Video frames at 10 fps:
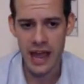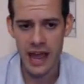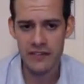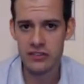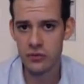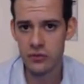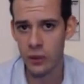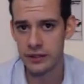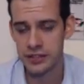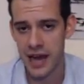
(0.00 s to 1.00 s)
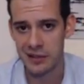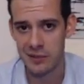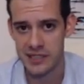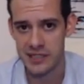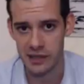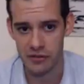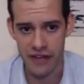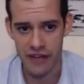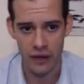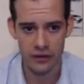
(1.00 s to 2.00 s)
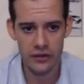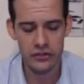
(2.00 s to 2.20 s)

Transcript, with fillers: And this is what Schachter and Singer found.